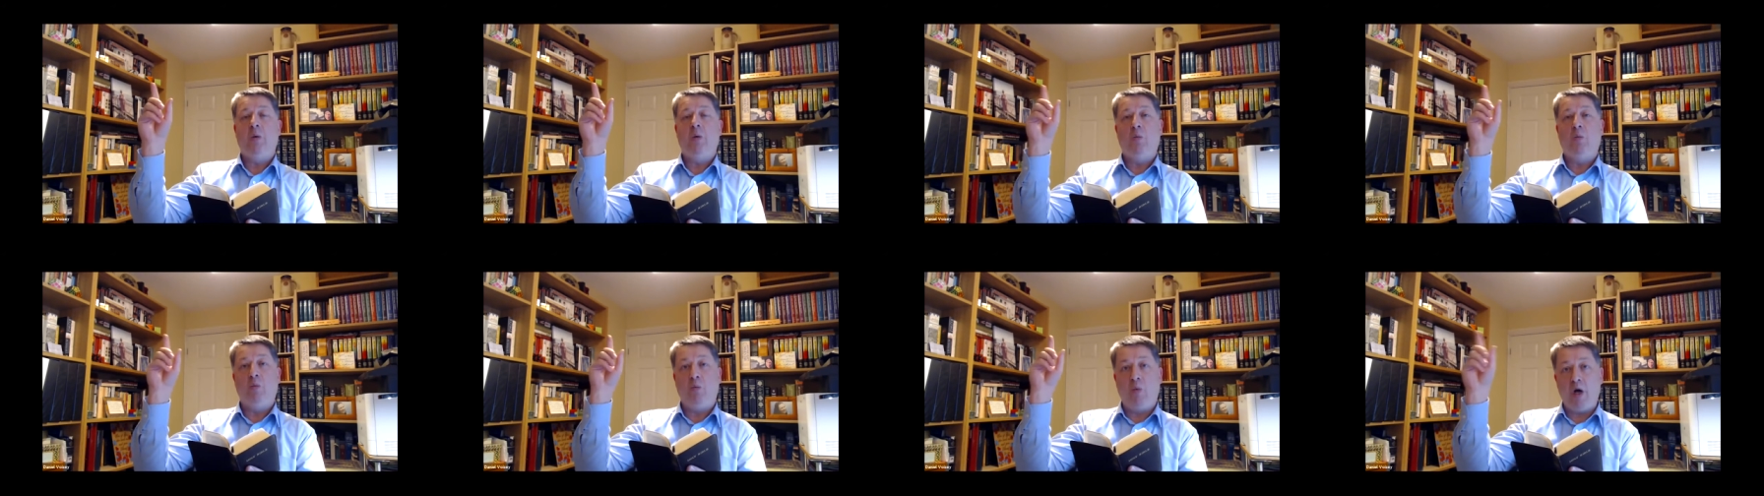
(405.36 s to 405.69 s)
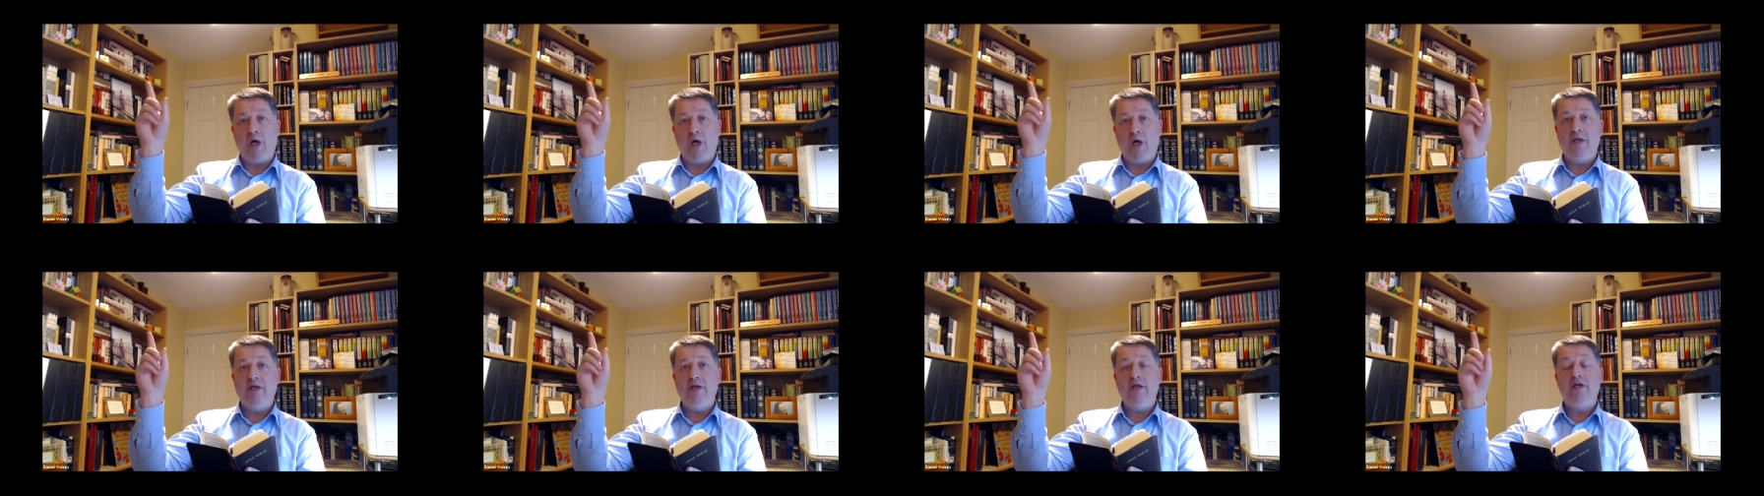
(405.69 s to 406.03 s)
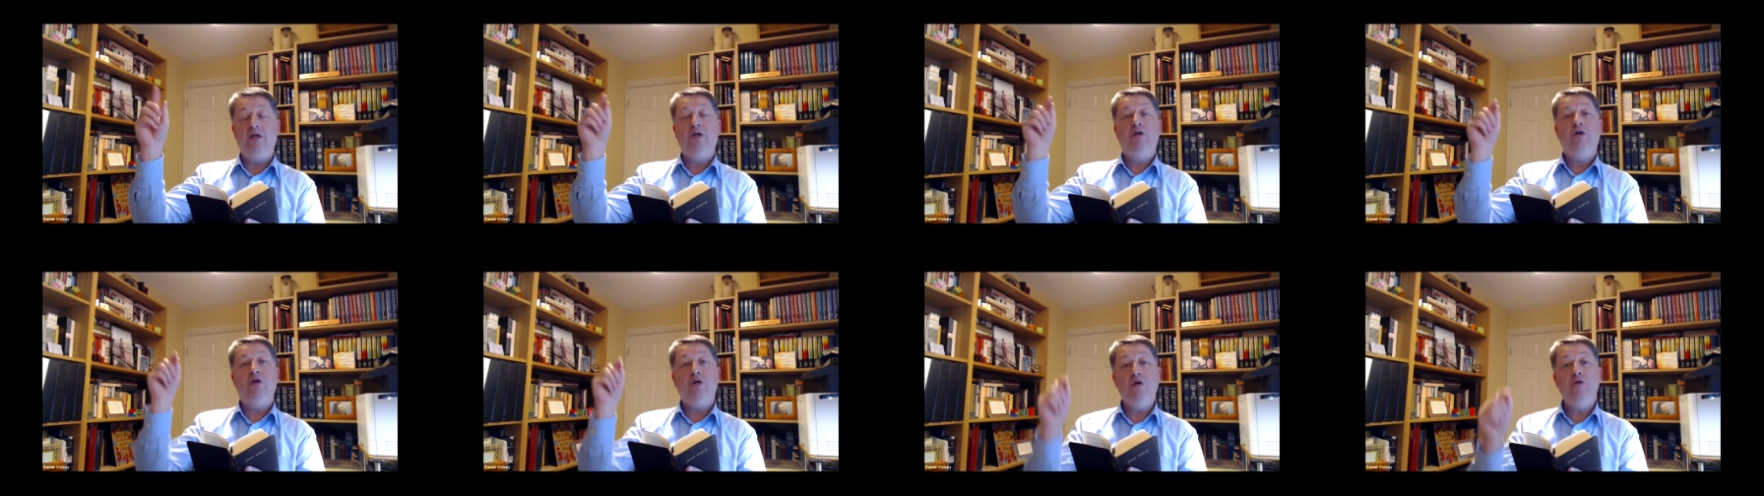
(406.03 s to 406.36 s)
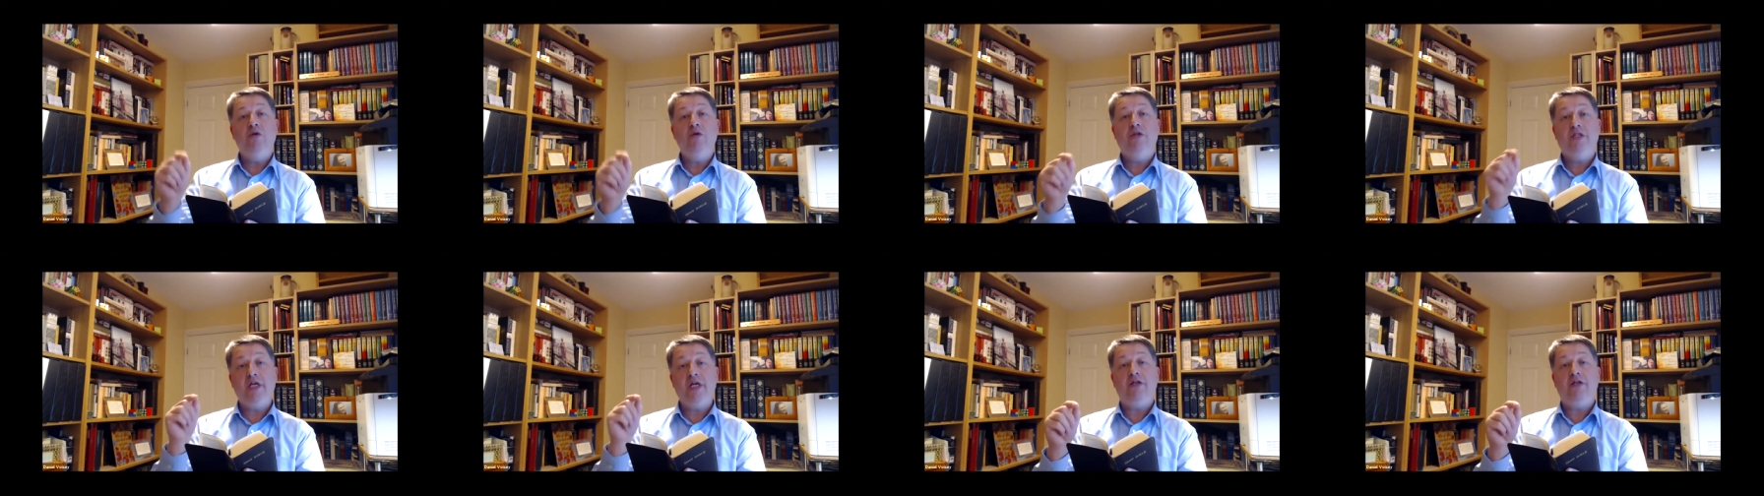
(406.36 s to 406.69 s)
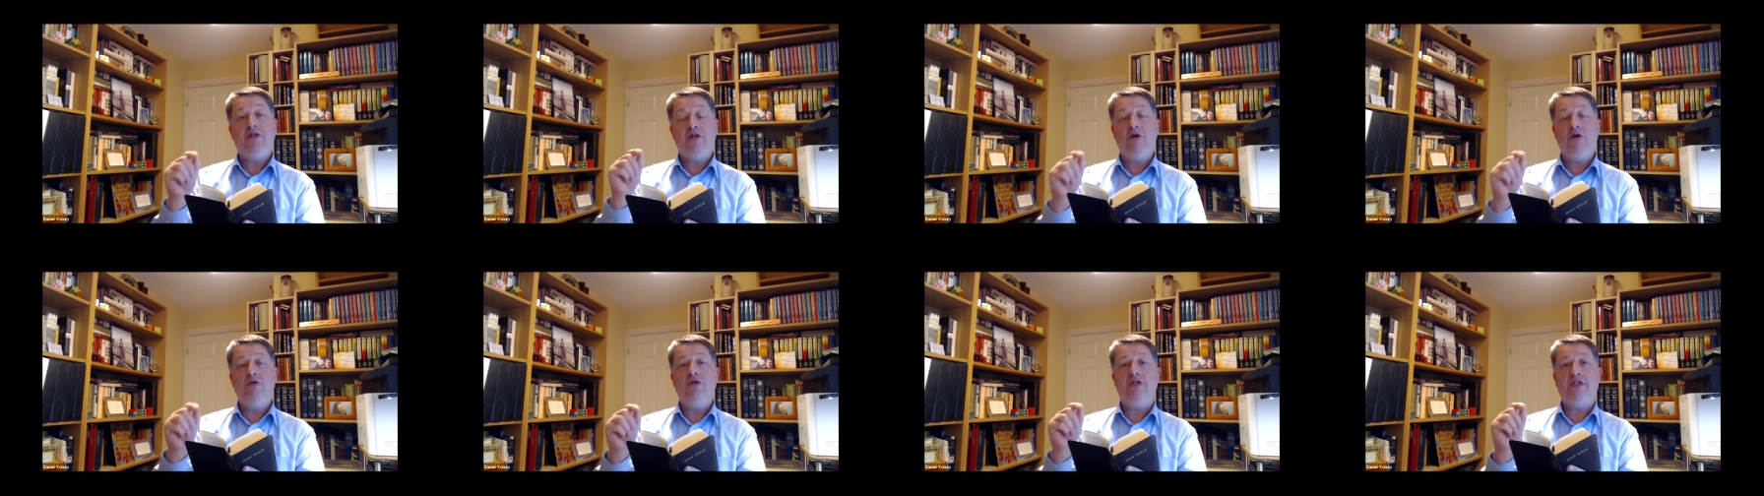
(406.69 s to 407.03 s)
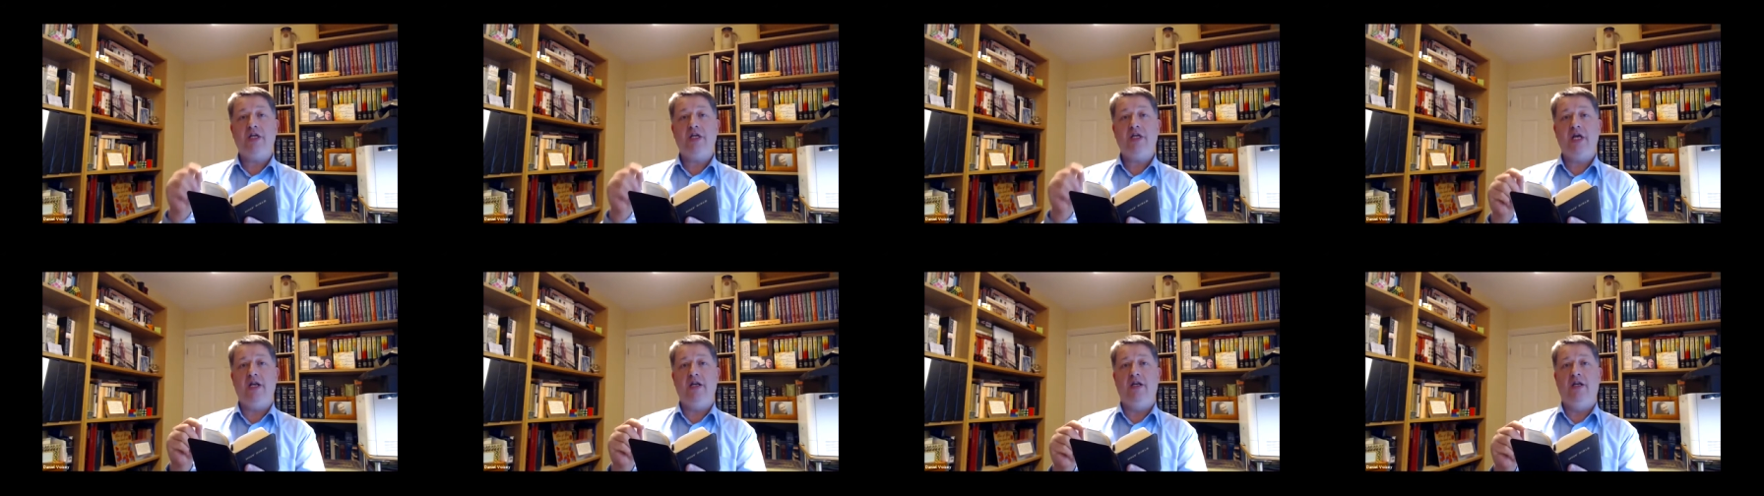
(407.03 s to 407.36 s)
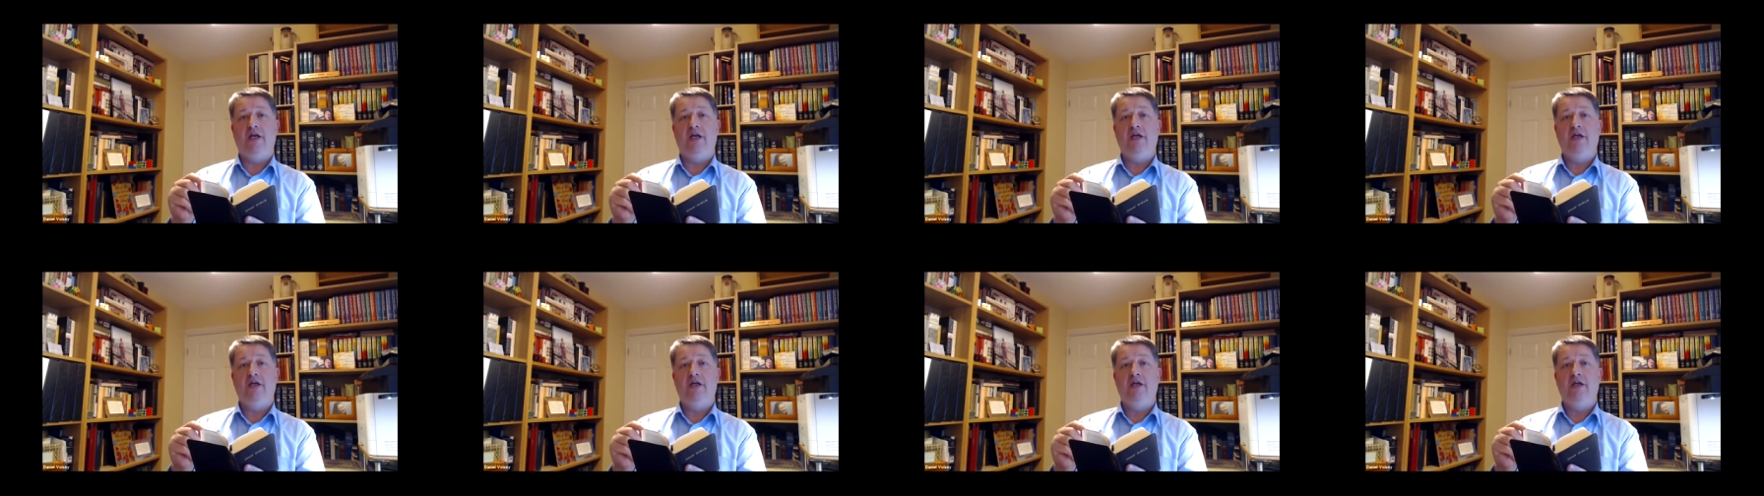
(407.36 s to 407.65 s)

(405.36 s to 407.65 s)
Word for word: one who did no sin.